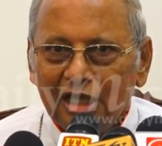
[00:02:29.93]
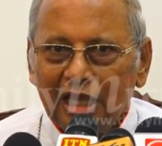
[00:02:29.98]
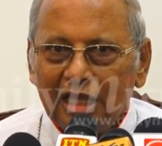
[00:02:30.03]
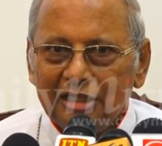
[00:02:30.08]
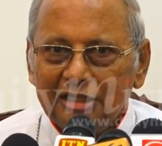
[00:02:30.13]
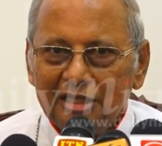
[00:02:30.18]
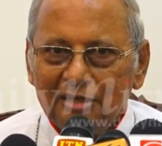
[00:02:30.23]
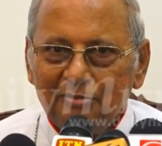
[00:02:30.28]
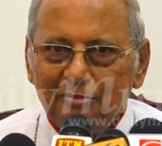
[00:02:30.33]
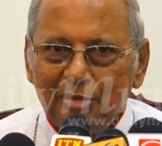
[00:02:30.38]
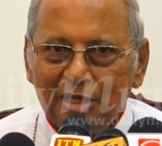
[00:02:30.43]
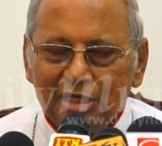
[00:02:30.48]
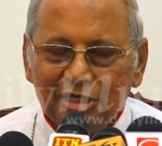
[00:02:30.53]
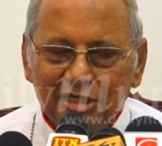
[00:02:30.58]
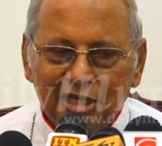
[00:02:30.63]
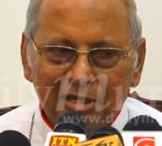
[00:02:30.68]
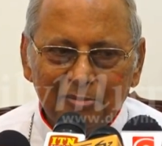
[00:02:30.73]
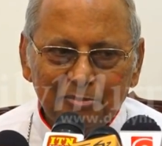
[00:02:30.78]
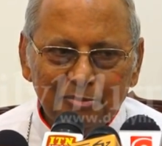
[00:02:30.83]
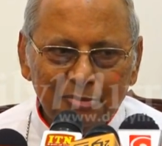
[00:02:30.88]
And they
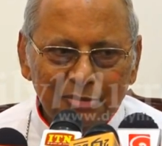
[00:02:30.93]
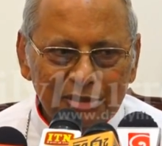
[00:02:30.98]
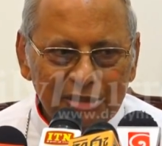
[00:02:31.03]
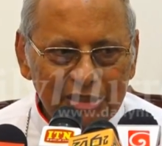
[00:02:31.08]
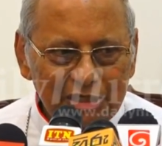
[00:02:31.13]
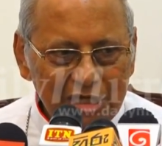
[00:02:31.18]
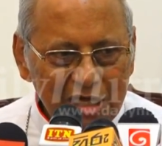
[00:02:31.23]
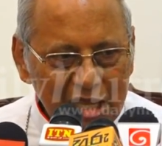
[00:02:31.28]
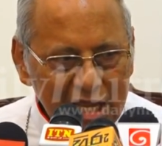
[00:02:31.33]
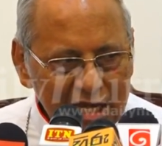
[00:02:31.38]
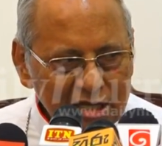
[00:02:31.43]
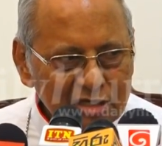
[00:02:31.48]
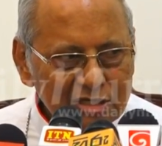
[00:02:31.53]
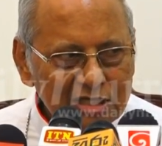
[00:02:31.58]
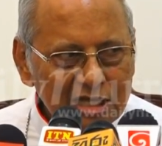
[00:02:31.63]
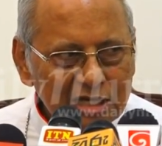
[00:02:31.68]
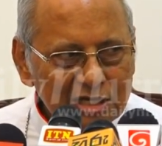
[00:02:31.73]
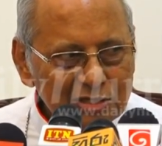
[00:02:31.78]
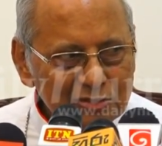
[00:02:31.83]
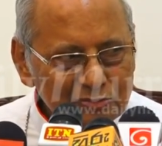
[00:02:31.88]
picked up a date
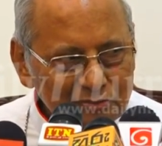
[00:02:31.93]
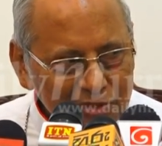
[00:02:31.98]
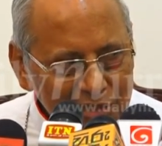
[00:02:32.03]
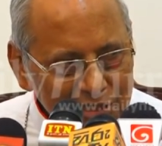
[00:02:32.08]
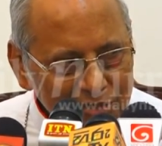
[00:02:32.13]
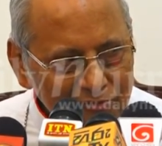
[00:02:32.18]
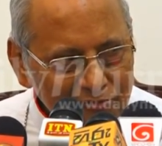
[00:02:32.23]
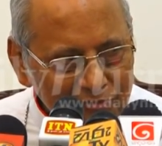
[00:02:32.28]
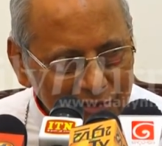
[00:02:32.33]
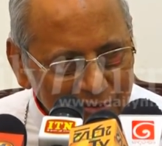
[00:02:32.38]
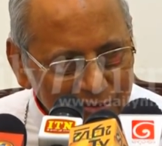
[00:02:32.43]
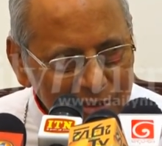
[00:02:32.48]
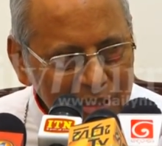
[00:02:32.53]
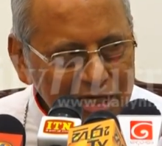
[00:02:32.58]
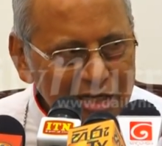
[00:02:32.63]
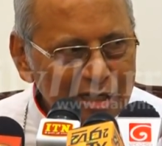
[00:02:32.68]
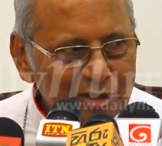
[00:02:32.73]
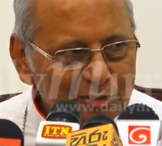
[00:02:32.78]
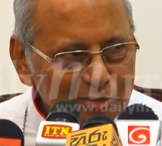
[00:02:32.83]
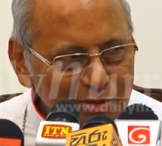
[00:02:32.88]
that is very
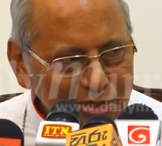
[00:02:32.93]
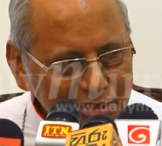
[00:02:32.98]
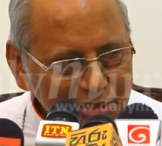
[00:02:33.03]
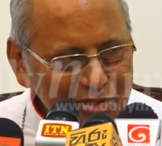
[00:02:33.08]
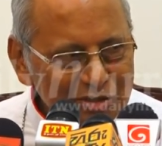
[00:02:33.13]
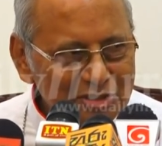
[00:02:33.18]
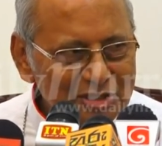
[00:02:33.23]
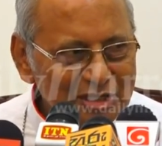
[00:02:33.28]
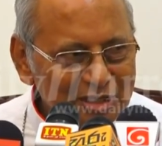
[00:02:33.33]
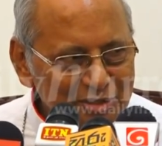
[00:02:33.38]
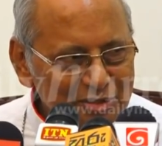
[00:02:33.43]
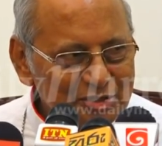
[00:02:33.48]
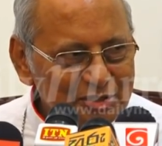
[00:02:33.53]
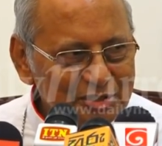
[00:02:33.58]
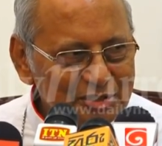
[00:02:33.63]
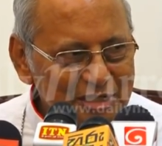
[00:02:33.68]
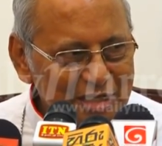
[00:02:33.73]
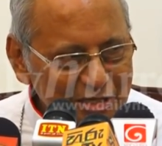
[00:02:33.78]
familiar to the Christian church,